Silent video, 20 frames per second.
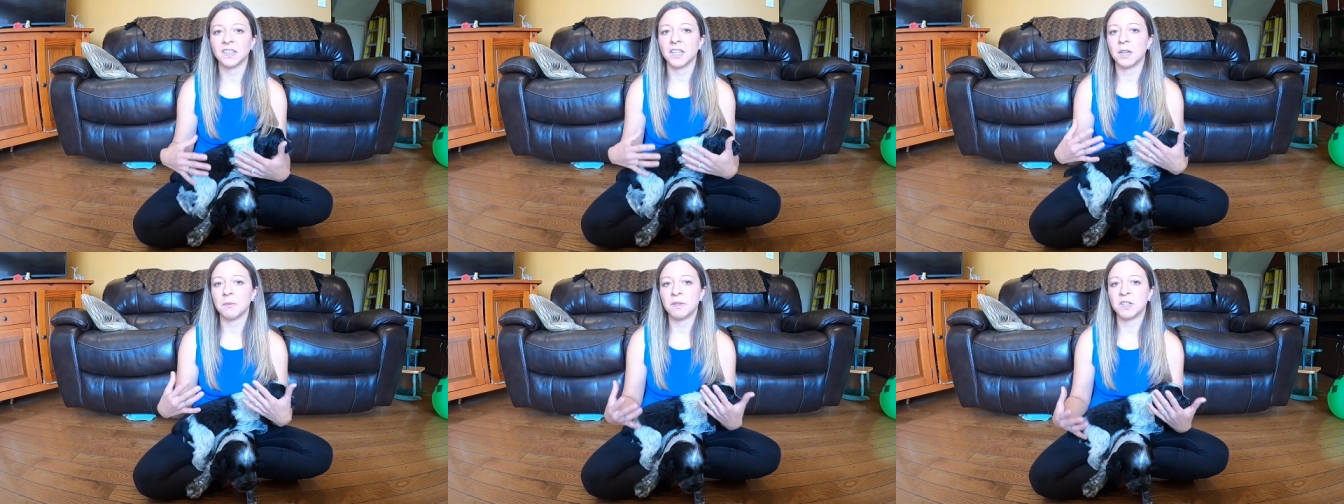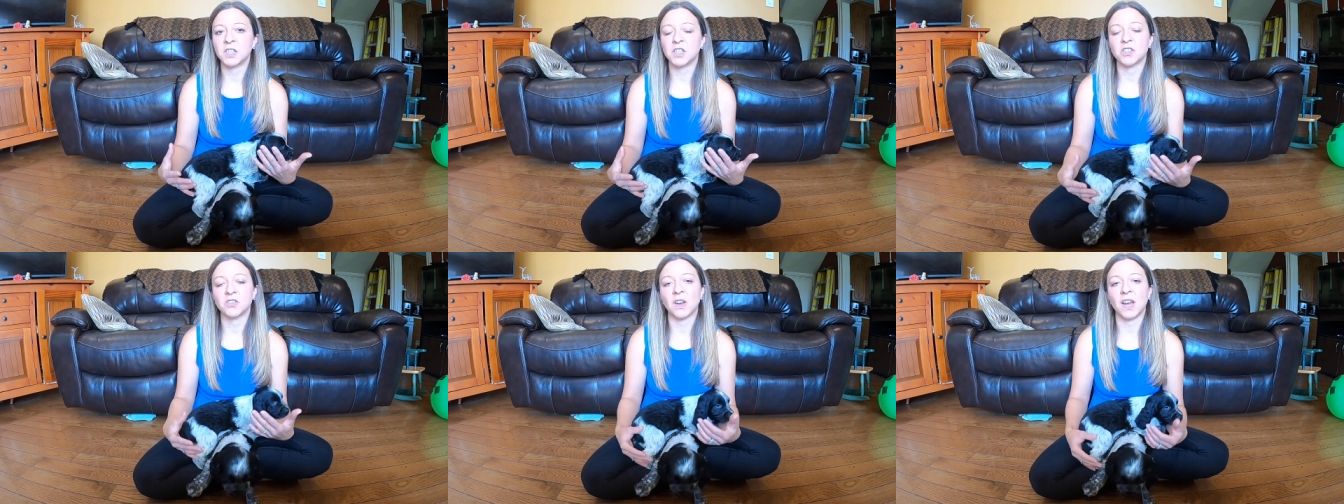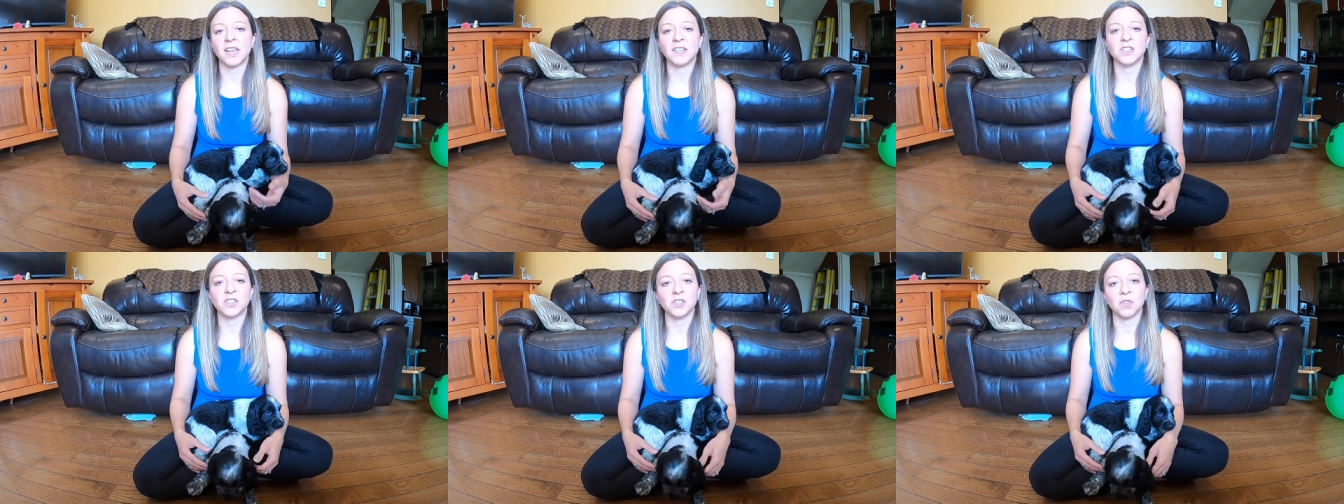a little bit
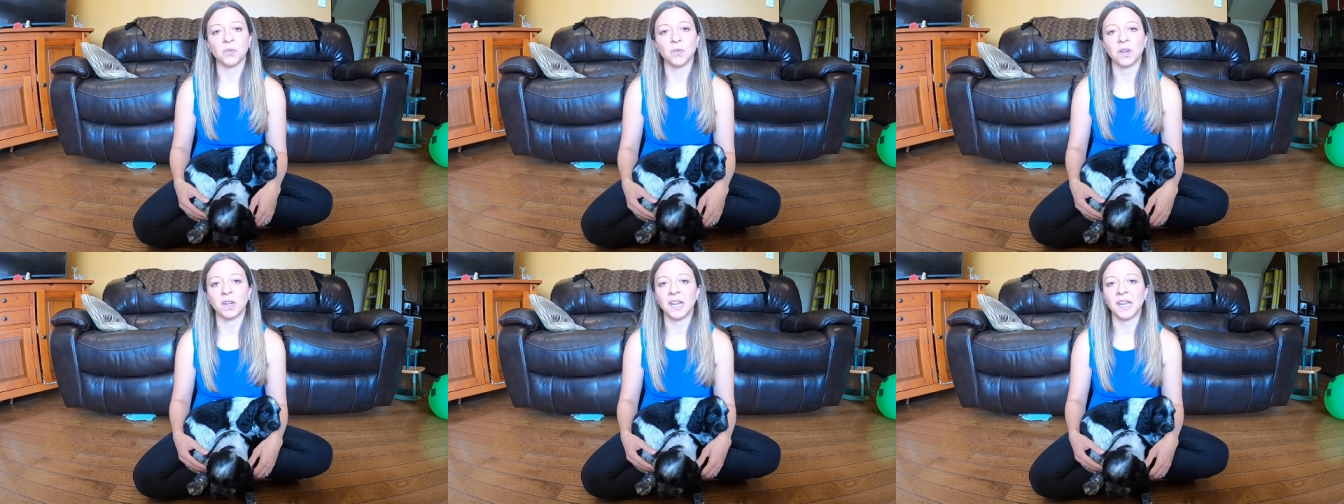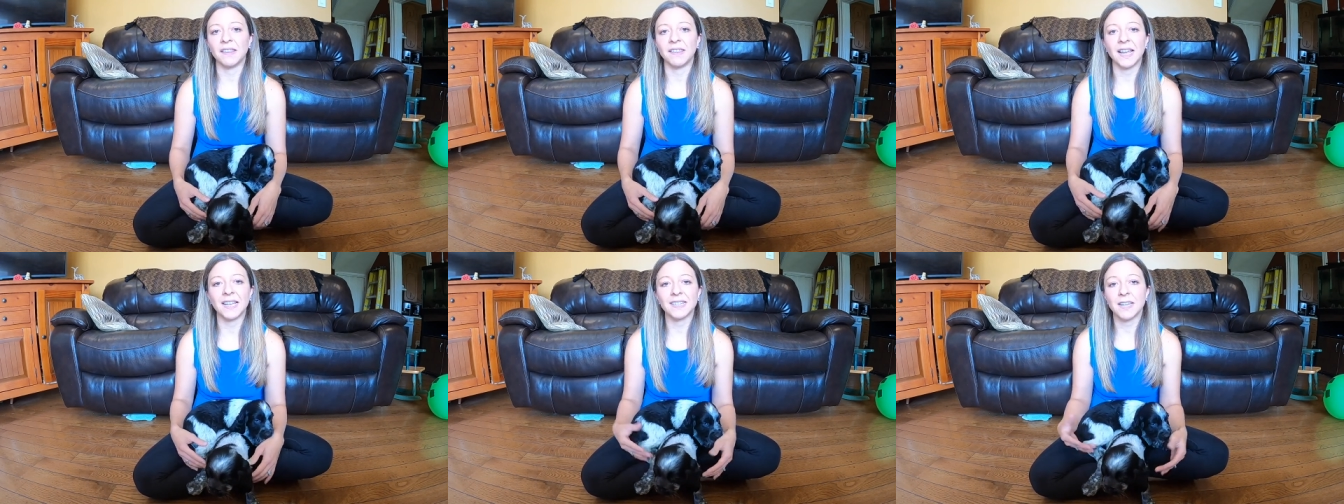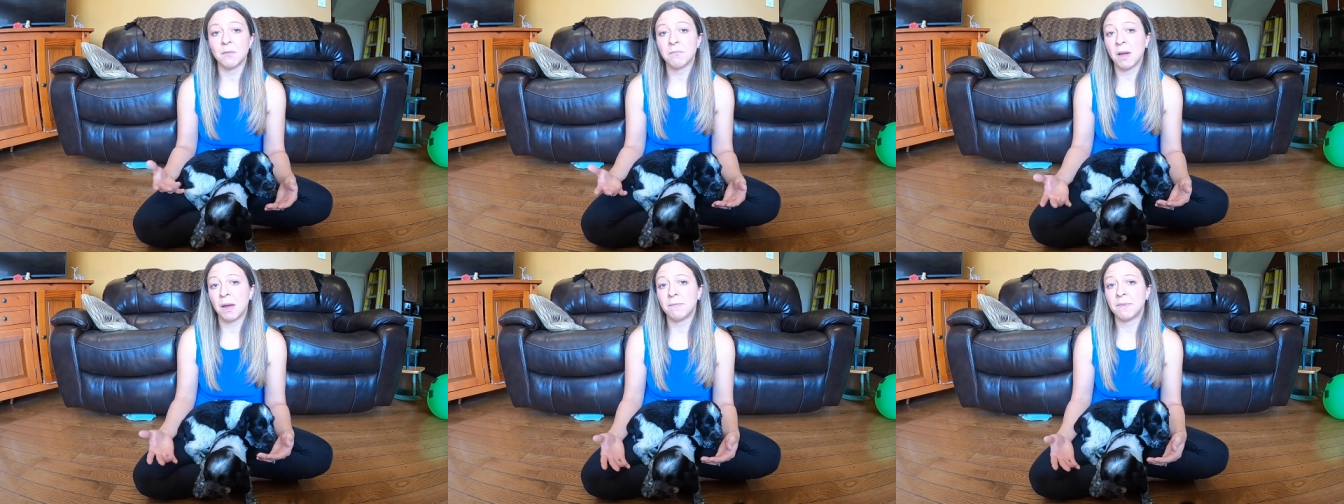stress shown, and that's
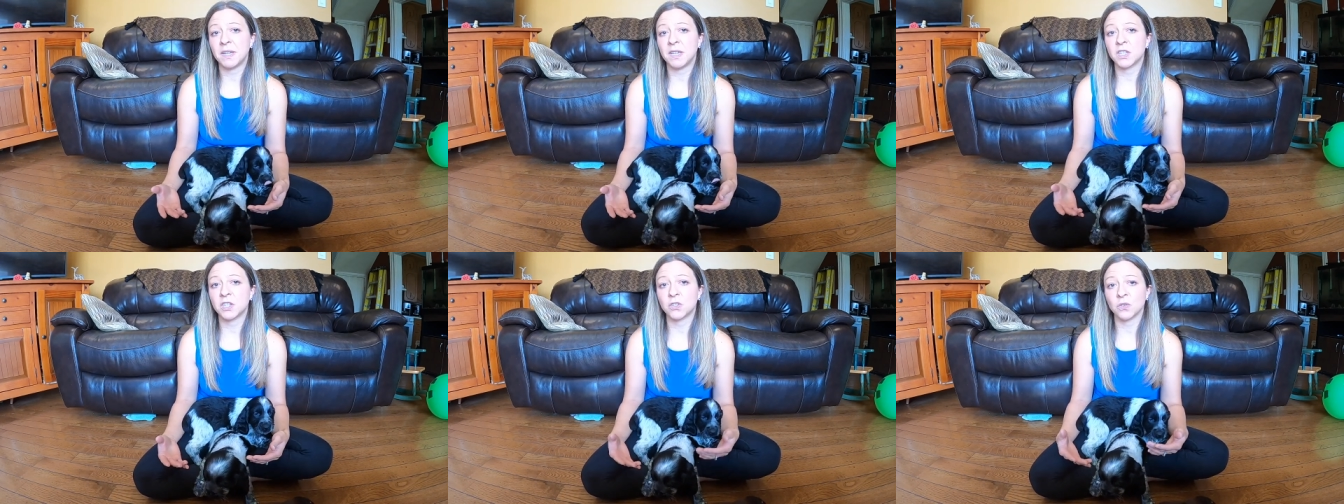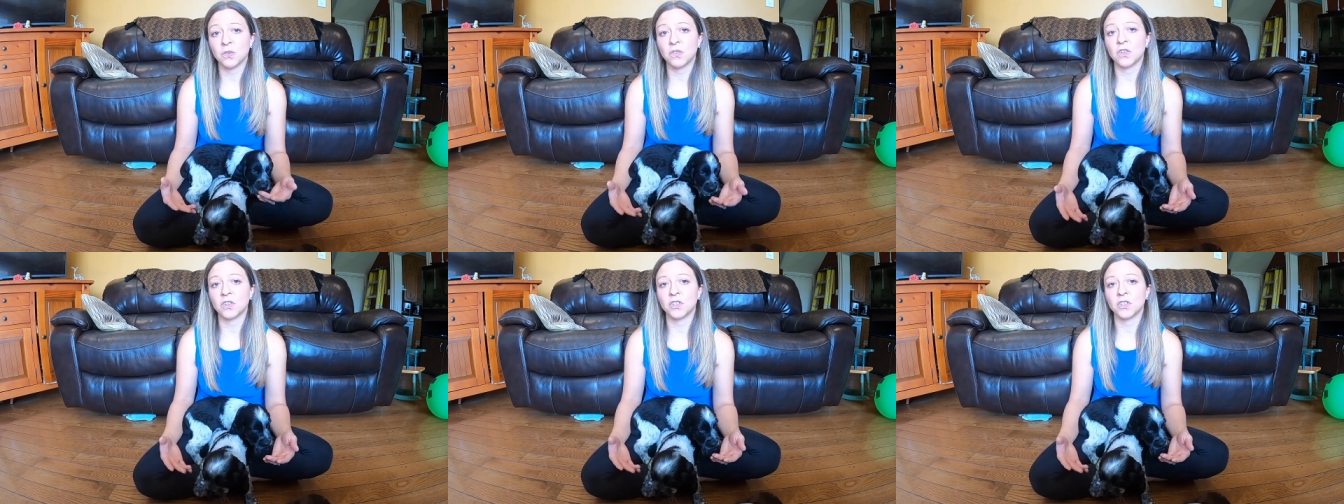how puppies show